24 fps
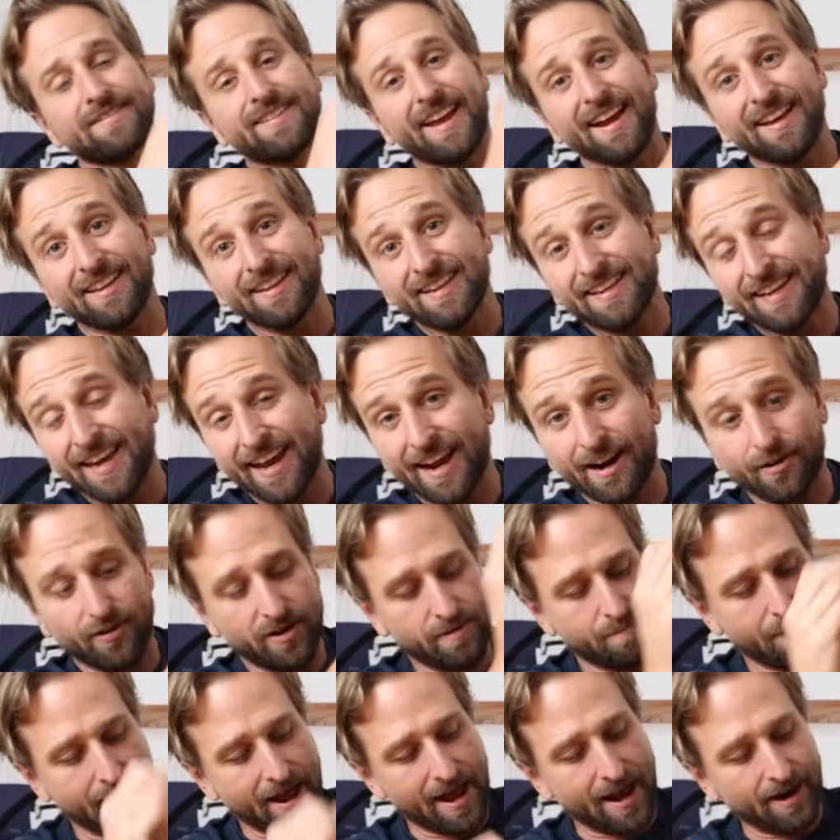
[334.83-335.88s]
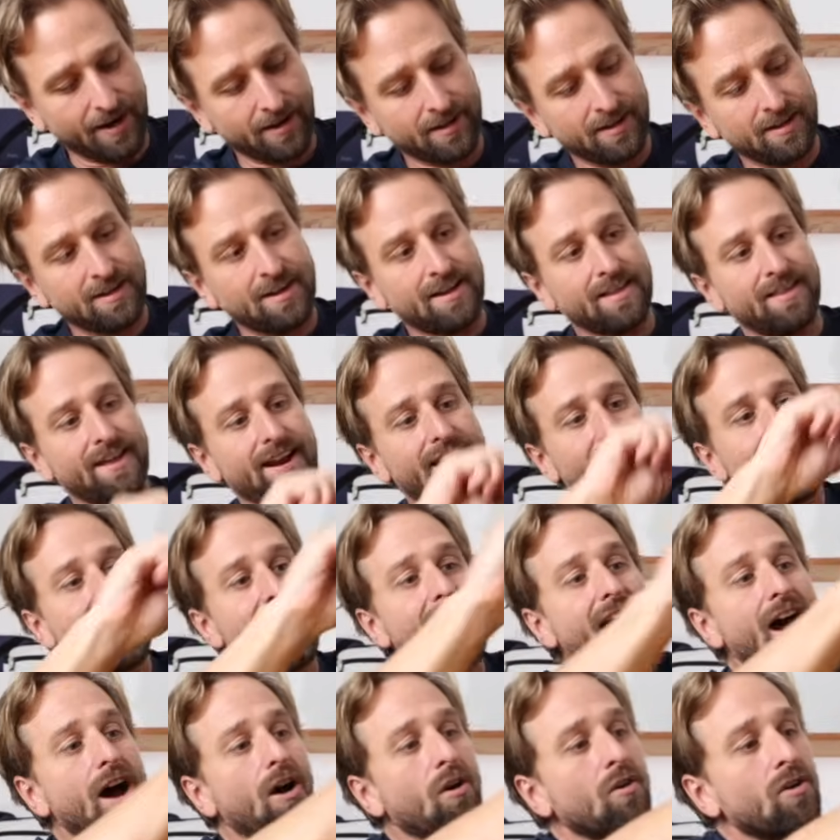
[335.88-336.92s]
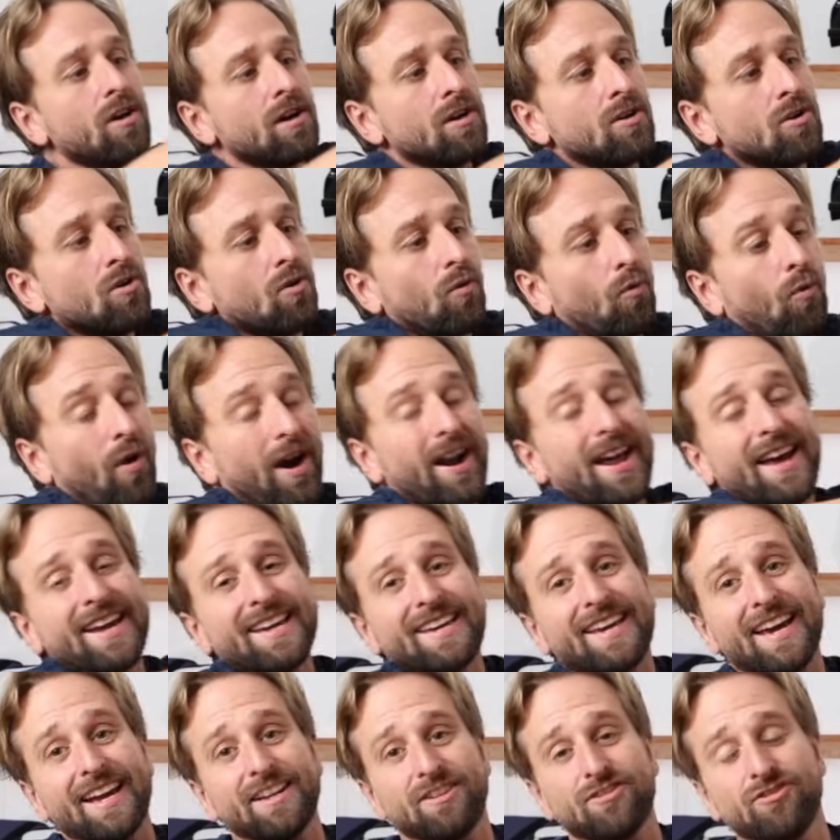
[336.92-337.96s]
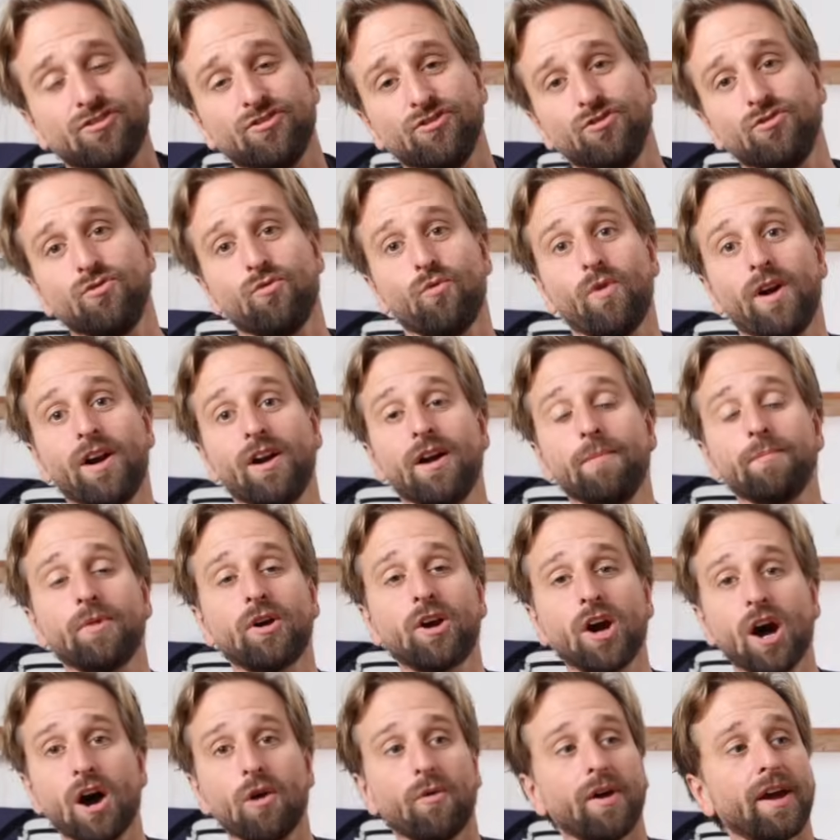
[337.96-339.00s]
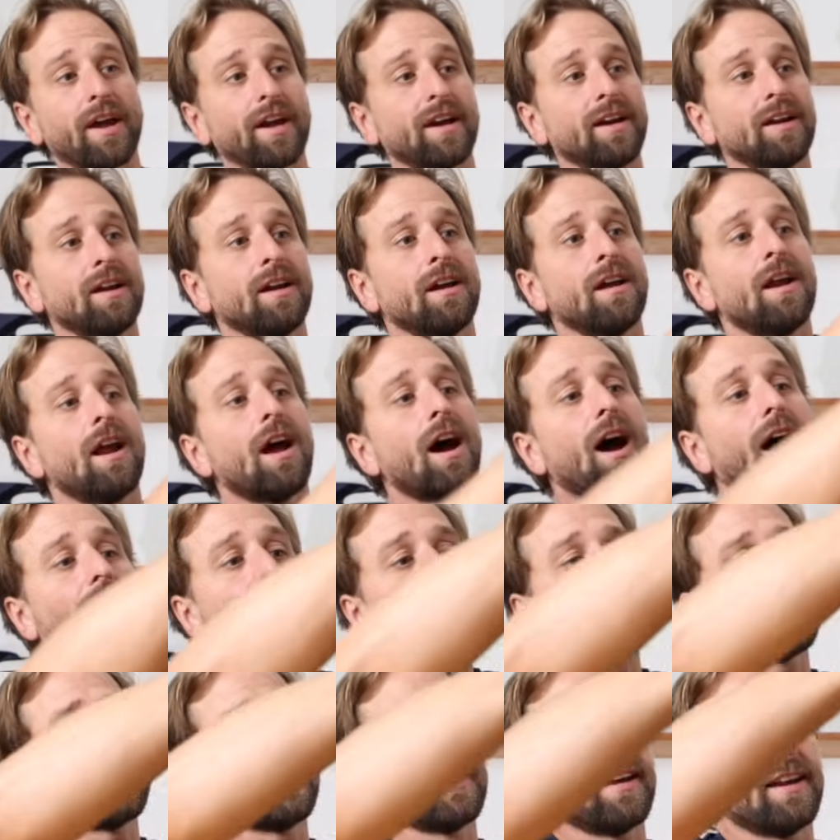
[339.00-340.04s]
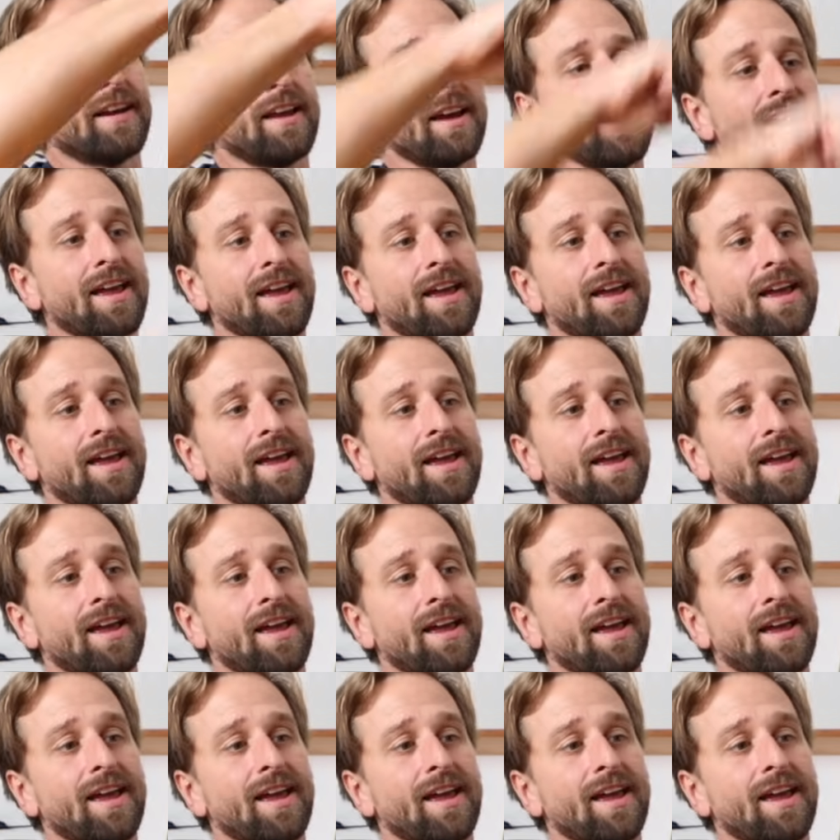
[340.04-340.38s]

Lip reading: daily carry bag that now, when I get to where I'm going, I can